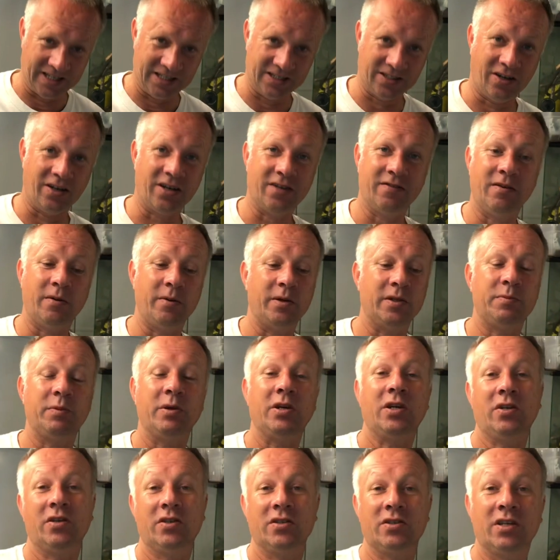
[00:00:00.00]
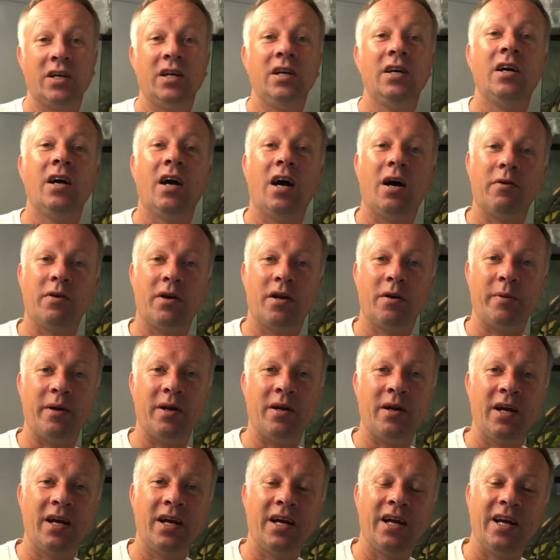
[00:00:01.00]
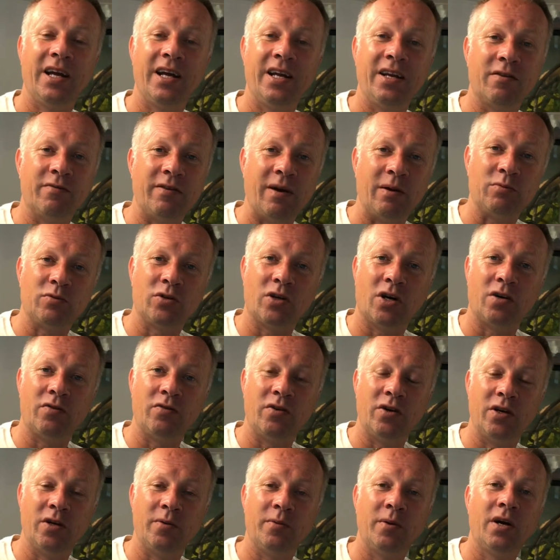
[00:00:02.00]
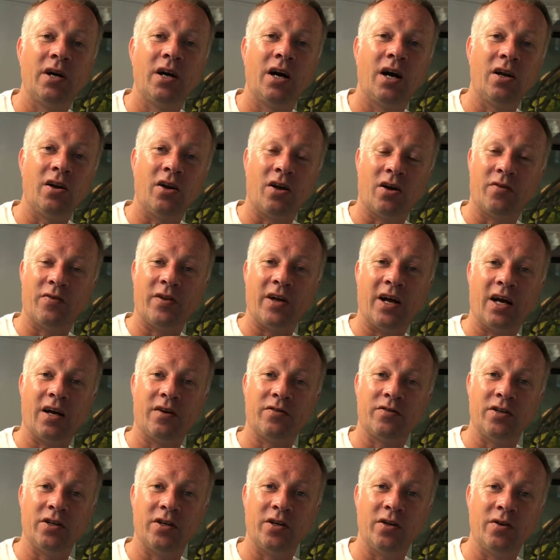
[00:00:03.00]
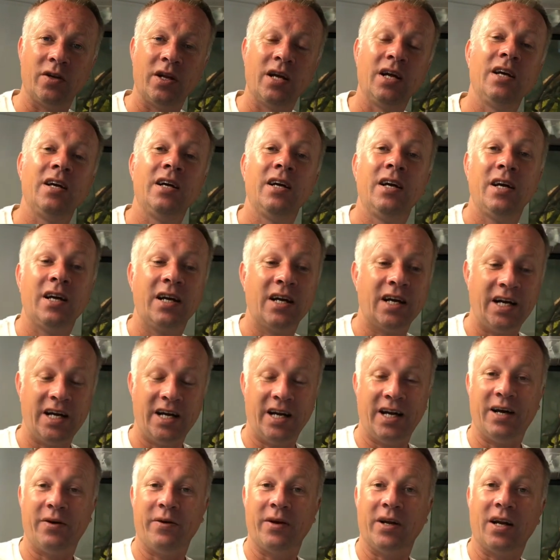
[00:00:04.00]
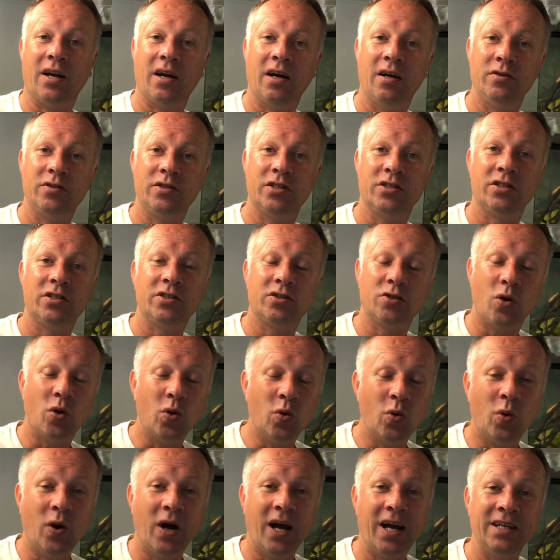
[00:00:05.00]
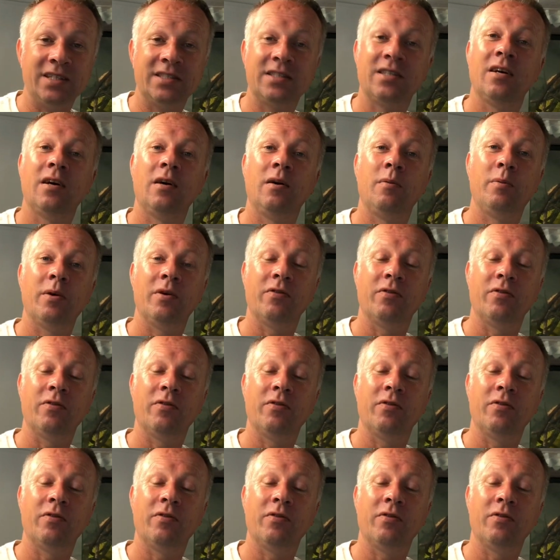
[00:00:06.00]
on and rubbish because I'm going to be in the reptile room a lot of the afternoon, cleaning out enclosures as always. But